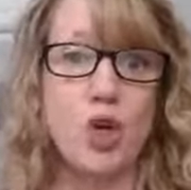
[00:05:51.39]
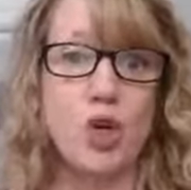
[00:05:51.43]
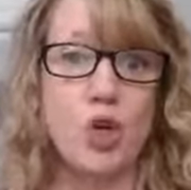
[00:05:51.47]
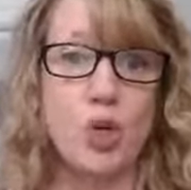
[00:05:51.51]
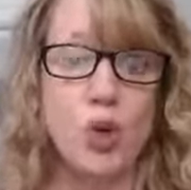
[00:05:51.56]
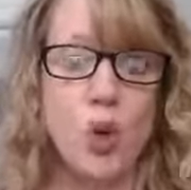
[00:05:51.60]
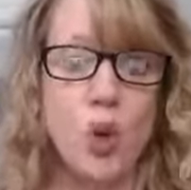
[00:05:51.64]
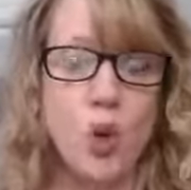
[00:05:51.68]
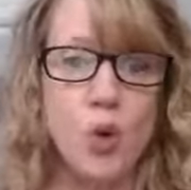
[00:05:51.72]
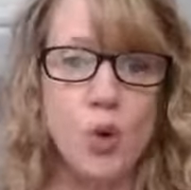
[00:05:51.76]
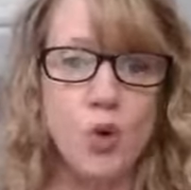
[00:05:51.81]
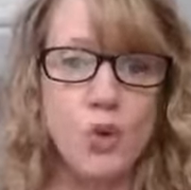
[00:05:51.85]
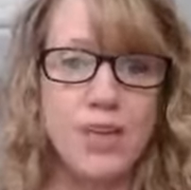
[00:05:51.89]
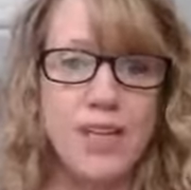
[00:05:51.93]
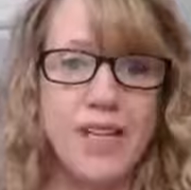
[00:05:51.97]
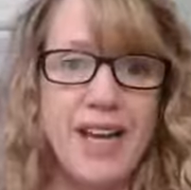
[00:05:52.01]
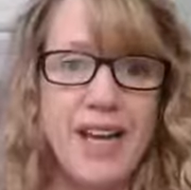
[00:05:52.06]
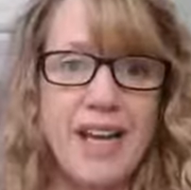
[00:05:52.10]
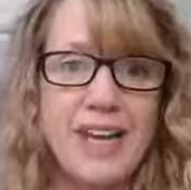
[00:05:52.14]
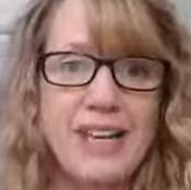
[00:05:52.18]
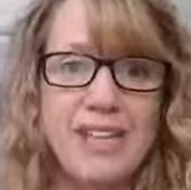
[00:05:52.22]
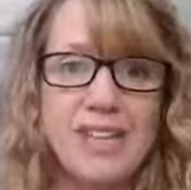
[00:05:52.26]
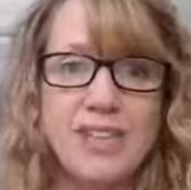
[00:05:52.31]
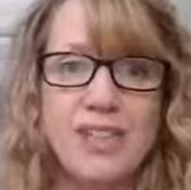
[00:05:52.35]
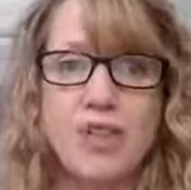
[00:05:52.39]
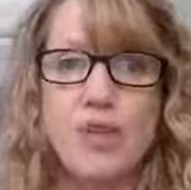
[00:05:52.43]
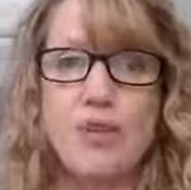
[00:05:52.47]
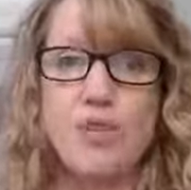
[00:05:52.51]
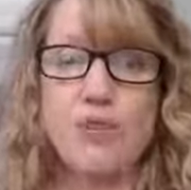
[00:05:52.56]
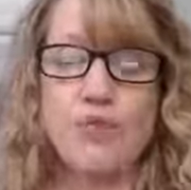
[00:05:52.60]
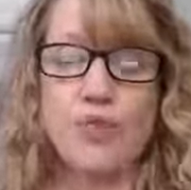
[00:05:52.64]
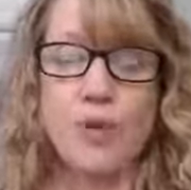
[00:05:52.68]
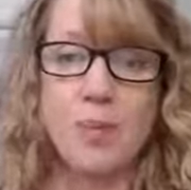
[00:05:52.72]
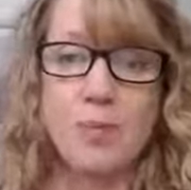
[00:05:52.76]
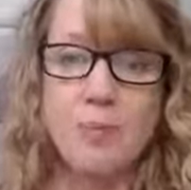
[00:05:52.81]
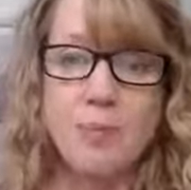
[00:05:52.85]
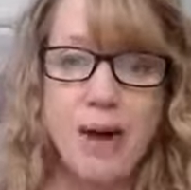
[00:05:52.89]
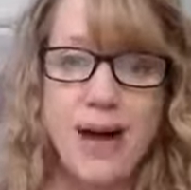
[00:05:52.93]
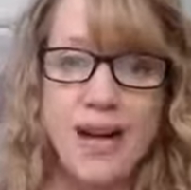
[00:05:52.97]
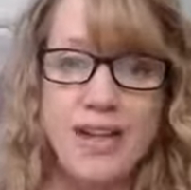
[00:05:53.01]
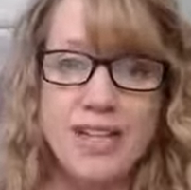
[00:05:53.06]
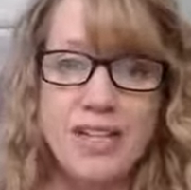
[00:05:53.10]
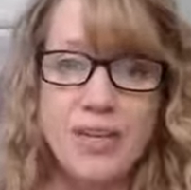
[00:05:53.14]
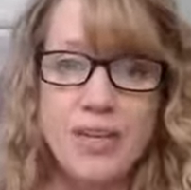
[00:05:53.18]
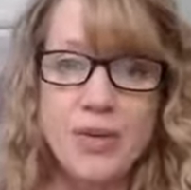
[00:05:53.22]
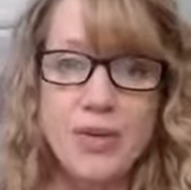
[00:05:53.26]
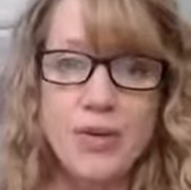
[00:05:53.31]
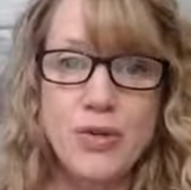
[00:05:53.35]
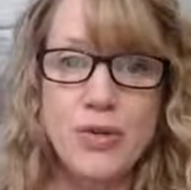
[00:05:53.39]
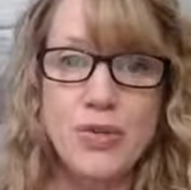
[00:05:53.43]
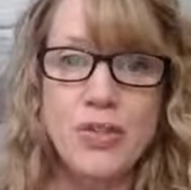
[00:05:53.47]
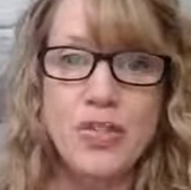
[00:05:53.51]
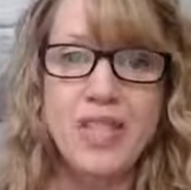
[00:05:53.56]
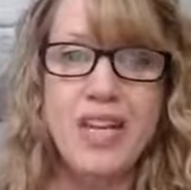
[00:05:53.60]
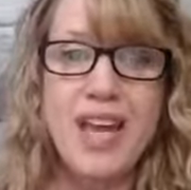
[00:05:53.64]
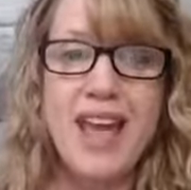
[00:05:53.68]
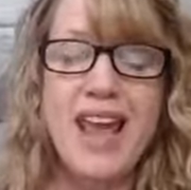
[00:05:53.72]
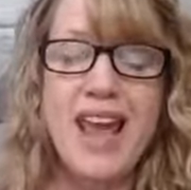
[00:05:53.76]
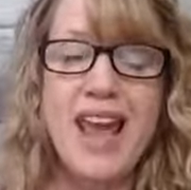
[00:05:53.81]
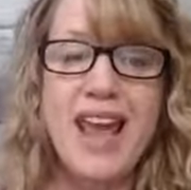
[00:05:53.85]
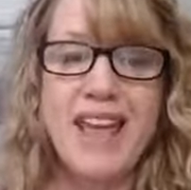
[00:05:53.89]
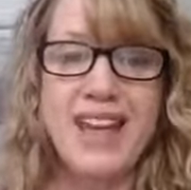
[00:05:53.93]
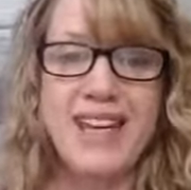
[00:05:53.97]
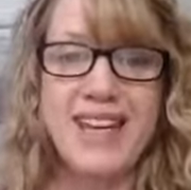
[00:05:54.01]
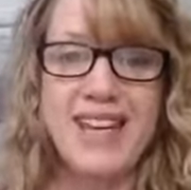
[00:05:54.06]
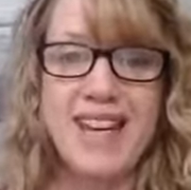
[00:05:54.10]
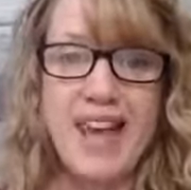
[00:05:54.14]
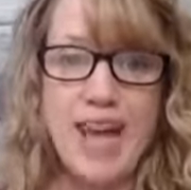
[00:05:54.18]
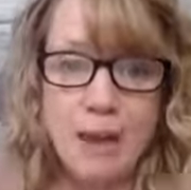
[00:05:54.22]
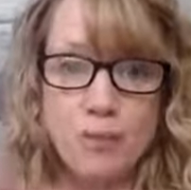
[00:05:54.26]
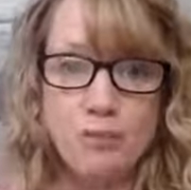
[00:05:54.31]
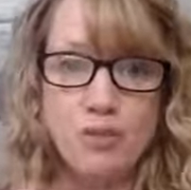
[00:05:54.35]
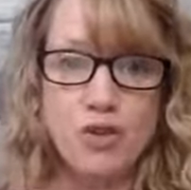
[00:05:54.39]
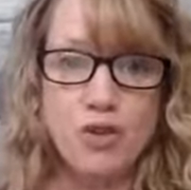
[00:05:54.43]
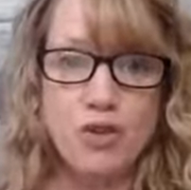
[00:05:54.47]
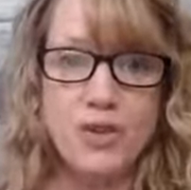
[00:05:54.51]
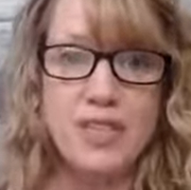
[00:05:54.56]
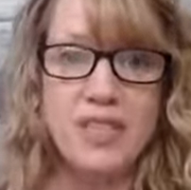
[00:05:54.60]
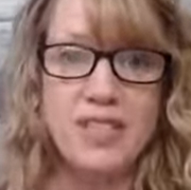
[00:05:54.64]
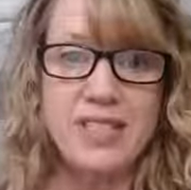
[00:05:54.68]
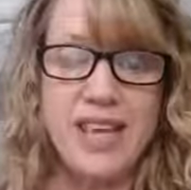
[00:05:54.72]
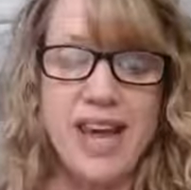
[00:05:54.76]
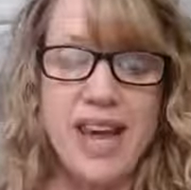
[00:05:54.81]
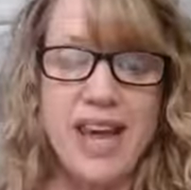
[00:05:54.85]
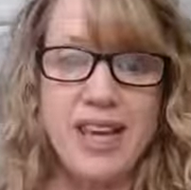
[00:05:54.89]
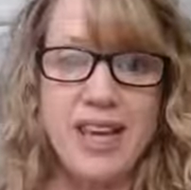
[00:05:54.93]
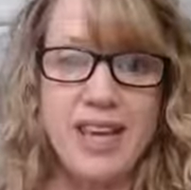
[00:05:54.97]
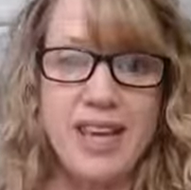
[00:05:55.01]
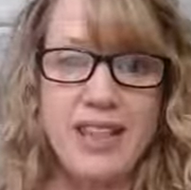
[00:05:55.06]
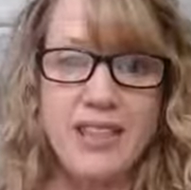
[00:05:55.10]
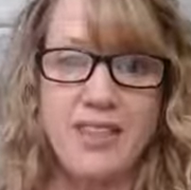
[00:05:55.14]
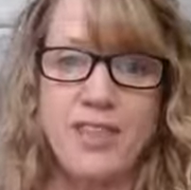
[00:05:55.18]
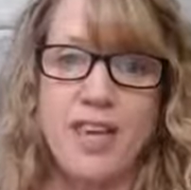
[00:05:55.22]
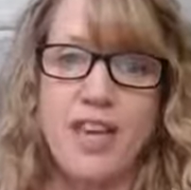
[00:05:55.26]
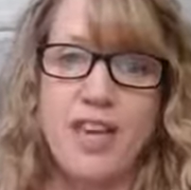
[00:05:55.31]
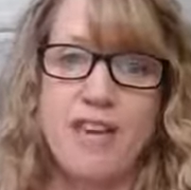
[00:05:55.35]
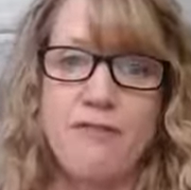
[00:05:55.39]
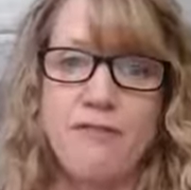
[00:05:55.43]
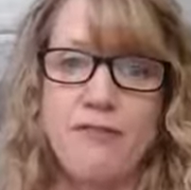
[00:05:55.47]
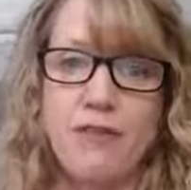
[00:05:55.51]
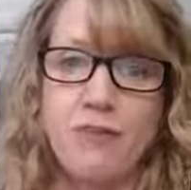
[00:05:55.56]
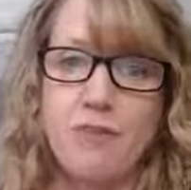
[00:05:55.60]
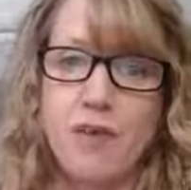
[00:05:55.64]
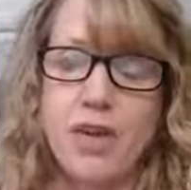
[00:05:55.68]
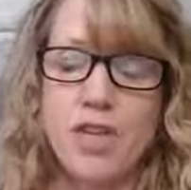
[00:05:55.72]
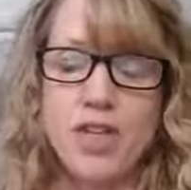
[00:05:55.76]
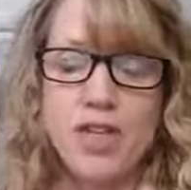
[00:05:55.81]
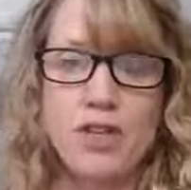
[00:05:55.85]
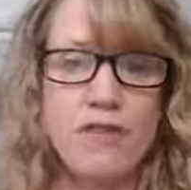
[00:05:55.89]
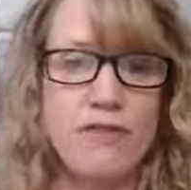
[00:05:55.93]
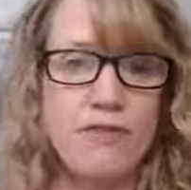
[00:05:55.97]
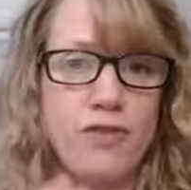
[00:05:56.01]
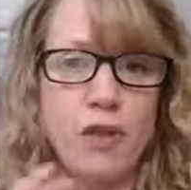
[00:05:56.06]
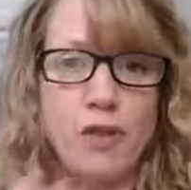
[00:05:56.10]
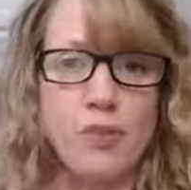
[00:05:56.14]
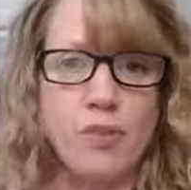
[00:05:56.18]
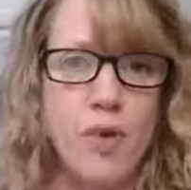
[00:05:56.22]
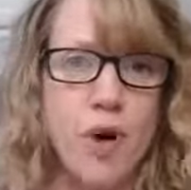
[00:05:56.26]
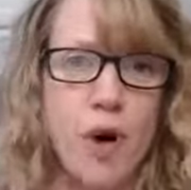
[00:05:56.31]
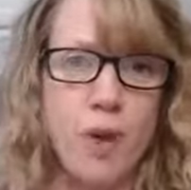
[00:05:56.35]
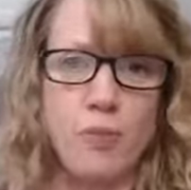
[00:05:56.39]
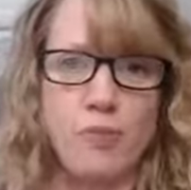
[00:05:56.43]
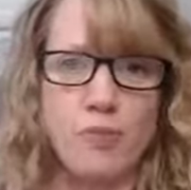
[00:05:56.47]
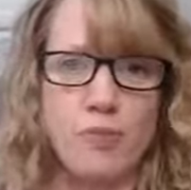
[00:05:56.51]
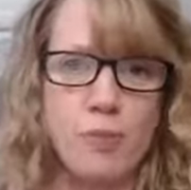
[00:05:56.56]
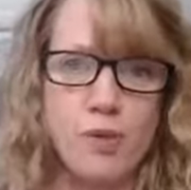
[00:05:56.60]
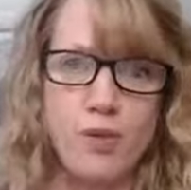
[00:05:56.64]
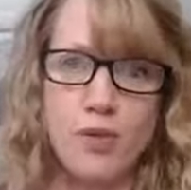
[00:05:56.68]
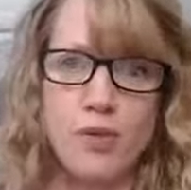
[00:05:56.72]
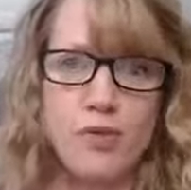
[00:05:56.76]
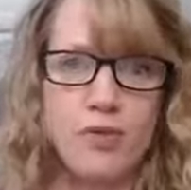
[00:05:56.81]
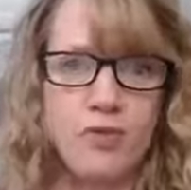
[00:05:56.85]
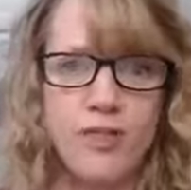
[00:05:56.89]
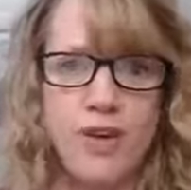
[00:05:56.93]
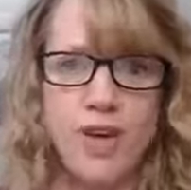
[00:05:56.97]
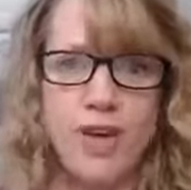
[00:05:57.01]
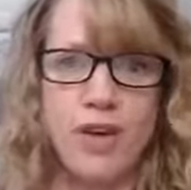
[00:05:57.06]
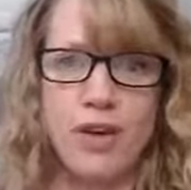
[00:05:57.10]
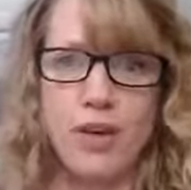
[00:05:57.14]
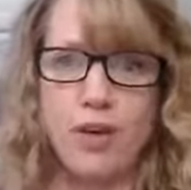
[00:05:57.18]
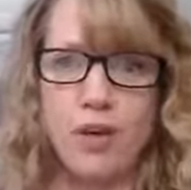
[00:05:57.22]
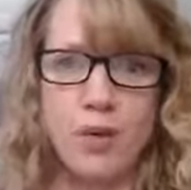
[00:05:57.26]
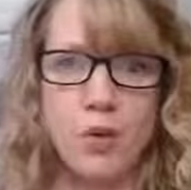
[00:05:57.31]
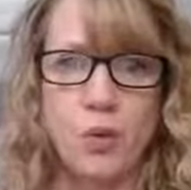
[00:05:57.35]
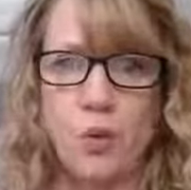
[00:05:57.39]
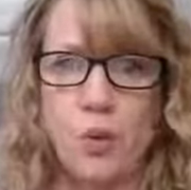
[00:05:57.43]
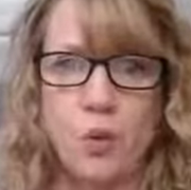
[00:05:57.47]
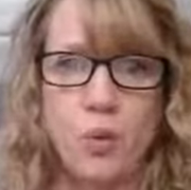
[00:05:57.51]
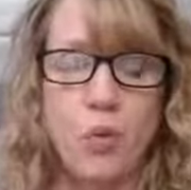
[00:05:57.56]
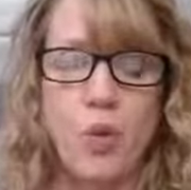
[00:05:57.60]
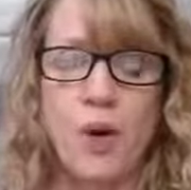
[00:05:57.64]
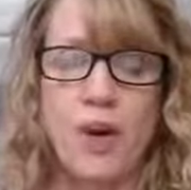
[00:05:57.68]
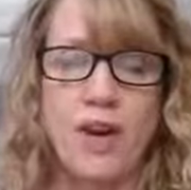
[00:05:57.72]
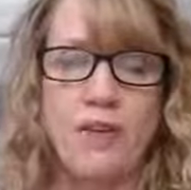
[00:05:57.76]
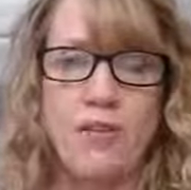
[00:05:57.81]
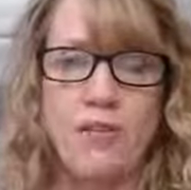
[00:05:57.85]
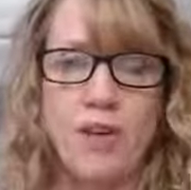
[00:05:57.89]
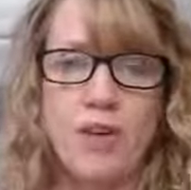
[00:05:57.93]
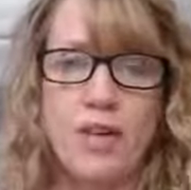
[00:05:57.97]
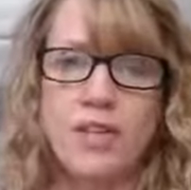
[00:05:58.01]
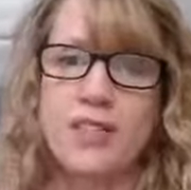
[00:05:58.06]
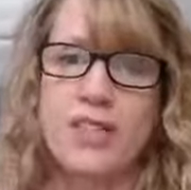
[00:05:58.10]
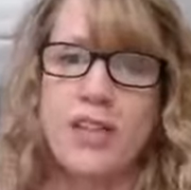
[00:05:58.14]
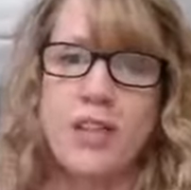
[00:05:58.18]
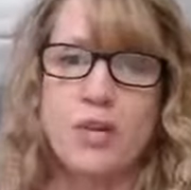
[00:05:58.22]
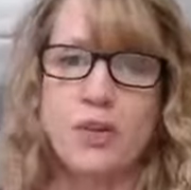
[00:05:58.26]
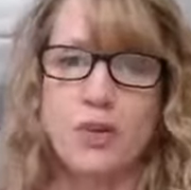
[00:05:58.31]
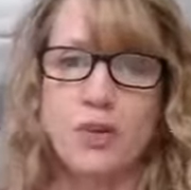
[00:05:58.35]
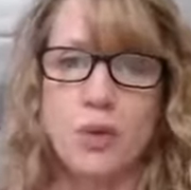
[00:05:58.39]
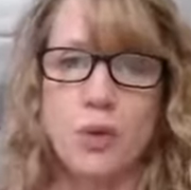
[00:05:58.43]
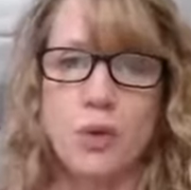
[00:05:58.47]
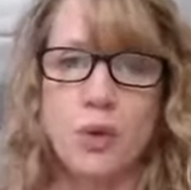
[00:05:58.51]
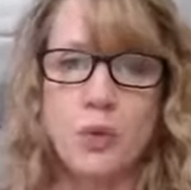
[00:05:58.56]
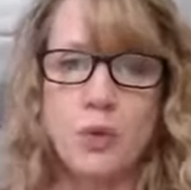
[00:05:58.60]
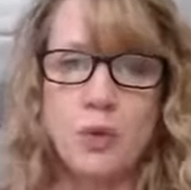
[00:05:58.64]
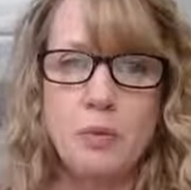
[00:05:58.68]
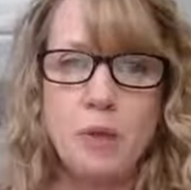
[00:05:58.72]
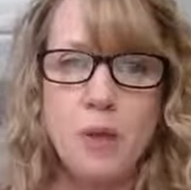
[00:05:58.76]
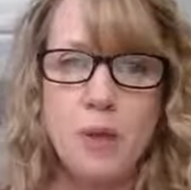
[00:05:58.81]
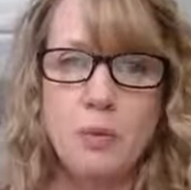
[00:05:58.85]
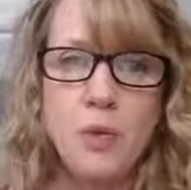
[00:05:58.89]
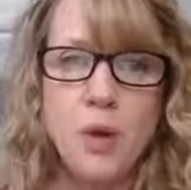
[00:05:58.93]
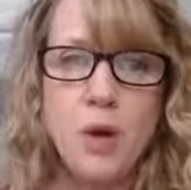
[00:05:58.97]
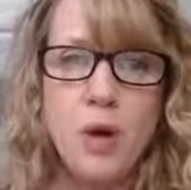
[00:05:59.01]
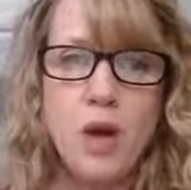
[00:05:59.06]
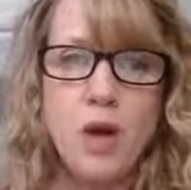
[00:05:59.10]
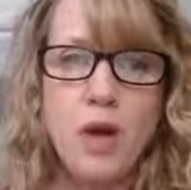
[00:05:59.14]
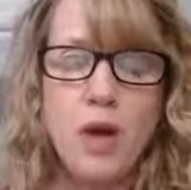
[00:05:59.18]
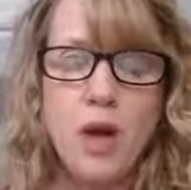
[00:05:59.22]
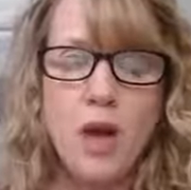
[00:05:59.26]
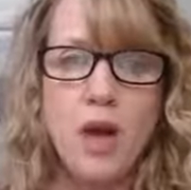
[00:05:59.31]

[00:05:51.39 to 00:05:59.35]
goal dates, reminders, and capturing the data and the information for proofing or whatever it is that you're doing with people,